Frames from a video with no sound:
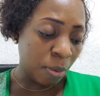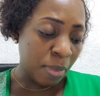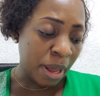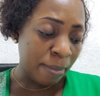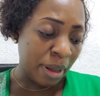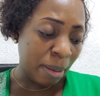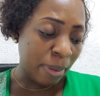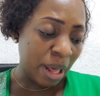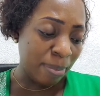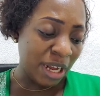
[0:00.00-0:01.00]
mamba
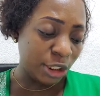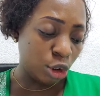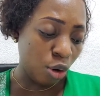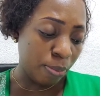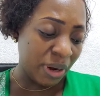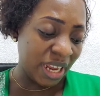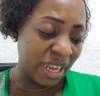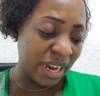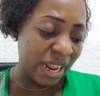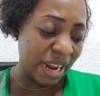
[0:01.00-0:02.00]
baba sho
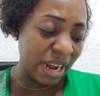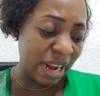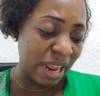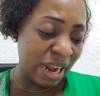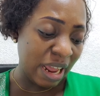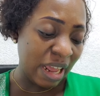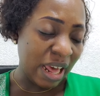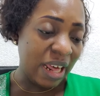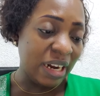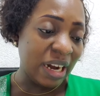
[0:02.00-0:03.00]
breke de
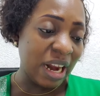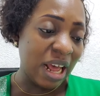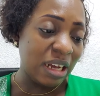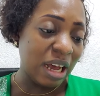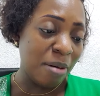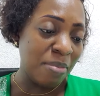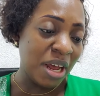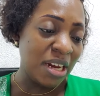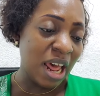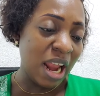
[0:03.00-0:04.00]

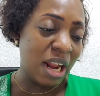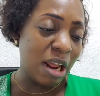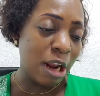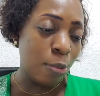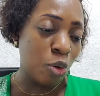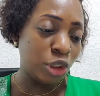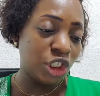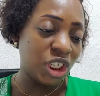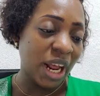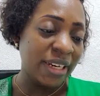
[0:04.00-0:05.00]
rakamandala na
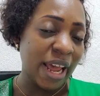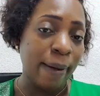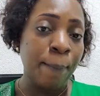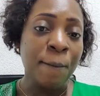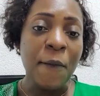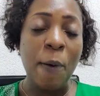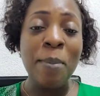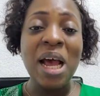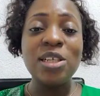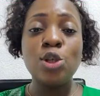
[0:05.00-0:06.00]
moshanda
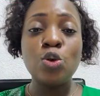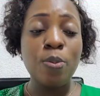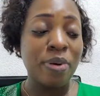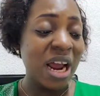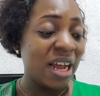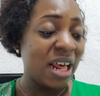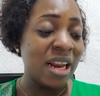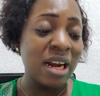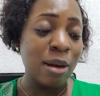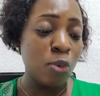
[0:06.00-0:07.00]

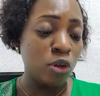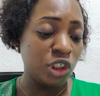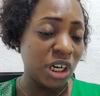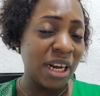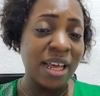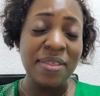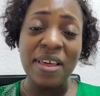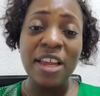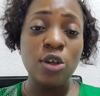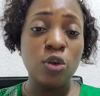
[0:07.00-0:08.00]
masubrakala na moshanda.
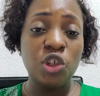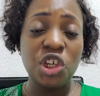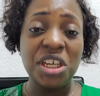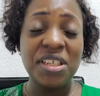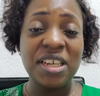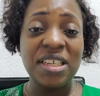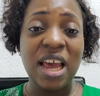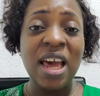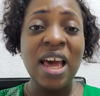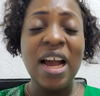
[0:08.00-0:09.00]
Thank you Jesus.
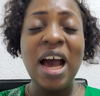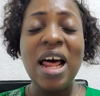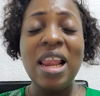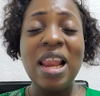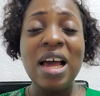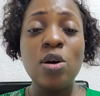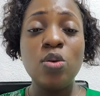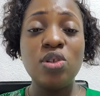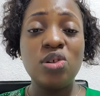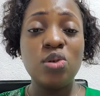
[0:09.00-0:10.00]

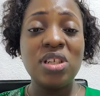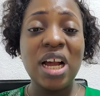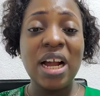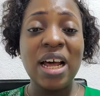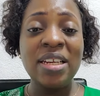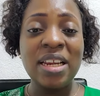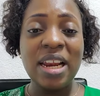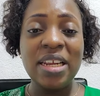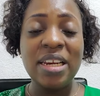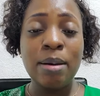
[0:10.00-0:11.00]
Kalaku
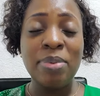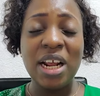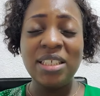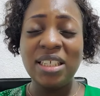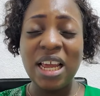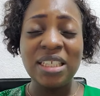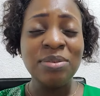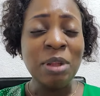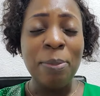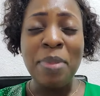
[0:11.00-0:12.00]
sutakande lida brante
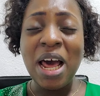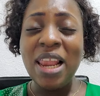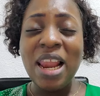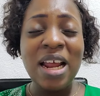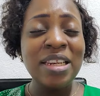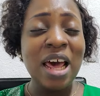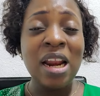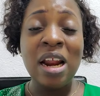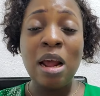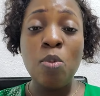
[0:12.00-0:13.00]
malanda
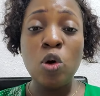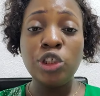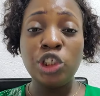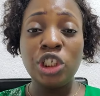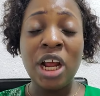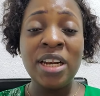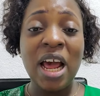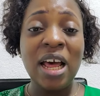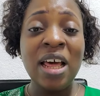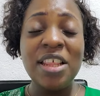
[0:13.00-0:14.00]

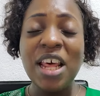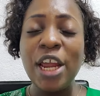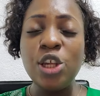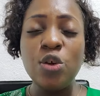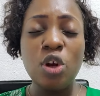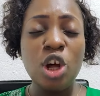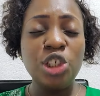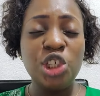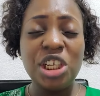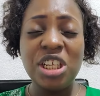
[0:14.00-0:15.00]
radaboshanda. Thank you Lord
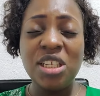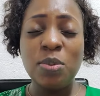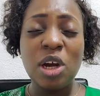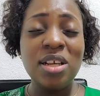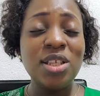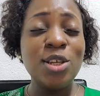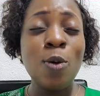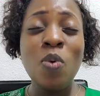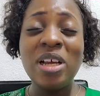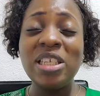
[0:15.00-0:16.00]
Jesus, because
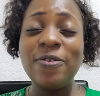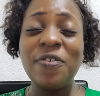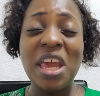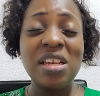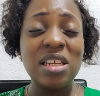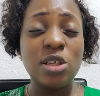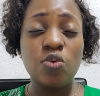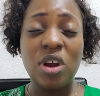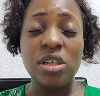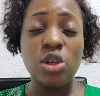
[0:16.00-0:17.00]
someone's faith is
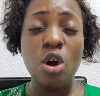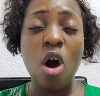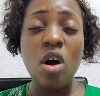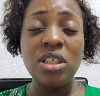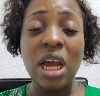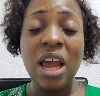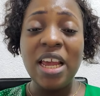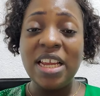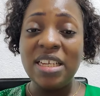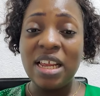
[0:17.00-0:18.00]
restored
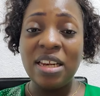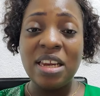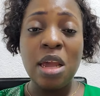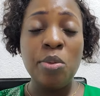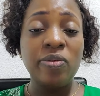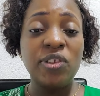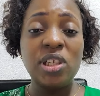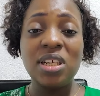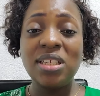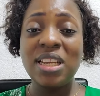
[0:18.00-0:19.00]
in the name of
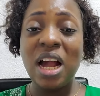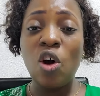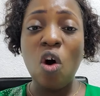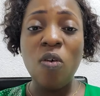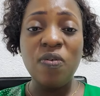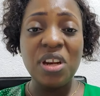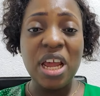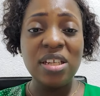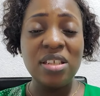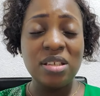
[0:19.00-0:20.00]
Jesus. Their
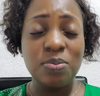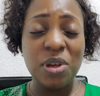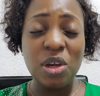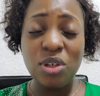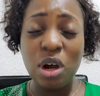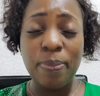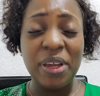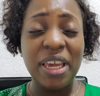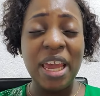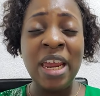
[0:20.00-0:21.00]
confidence is built up
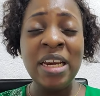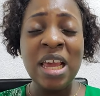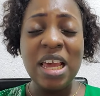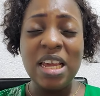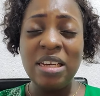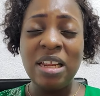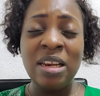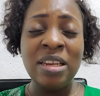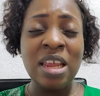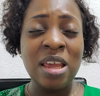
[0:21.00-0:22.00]
again in the
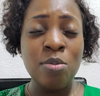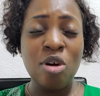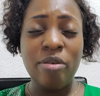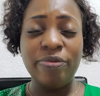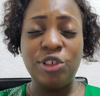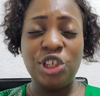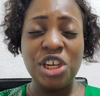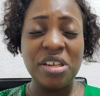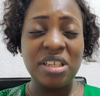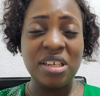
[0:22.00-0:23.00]
name of
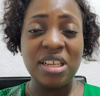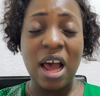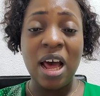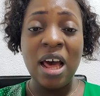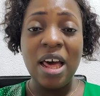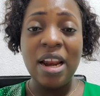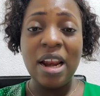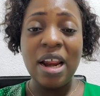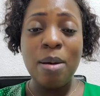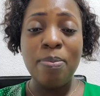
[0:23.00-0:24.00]
Jesus.
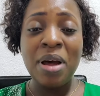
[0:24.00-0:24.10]
The